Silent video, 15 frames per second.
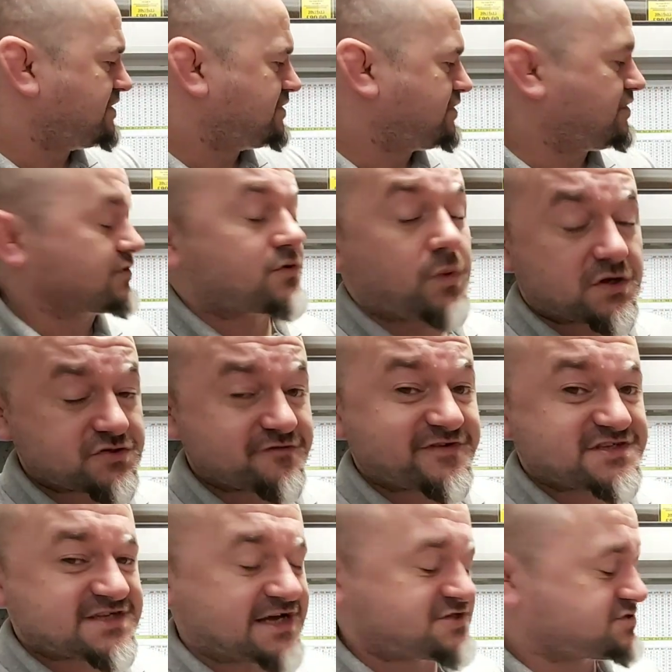or
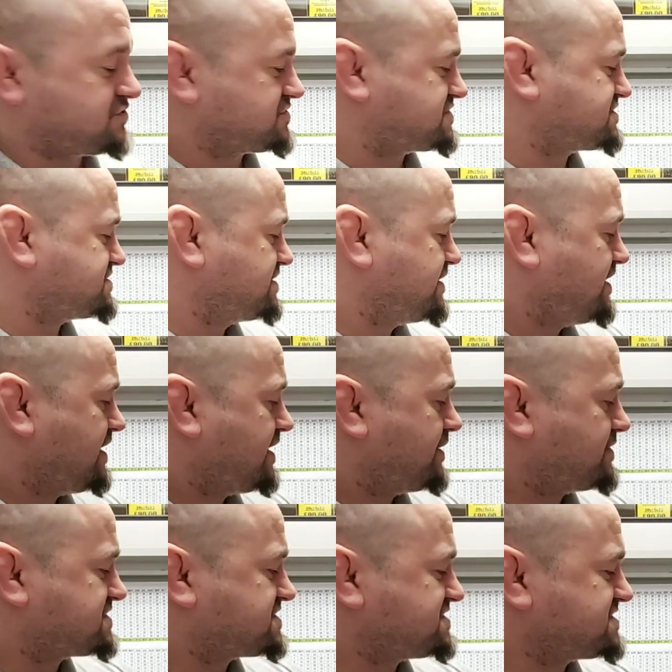quadrivittatus,
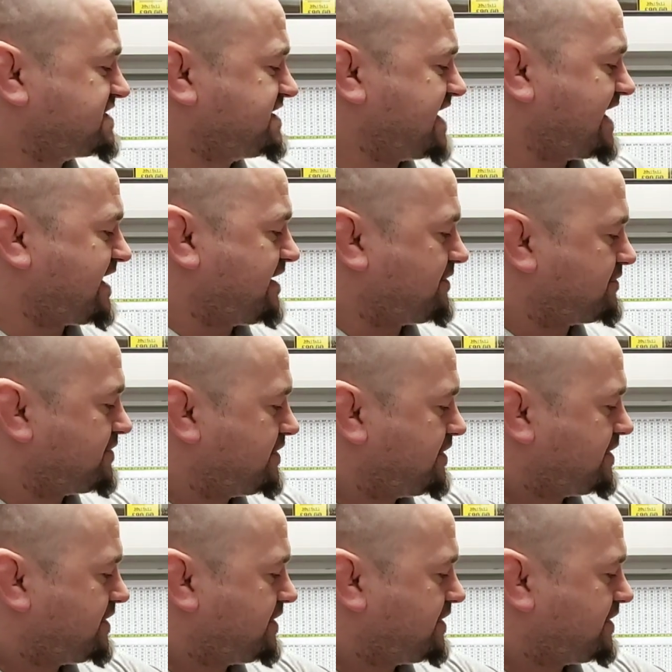which is the yellow.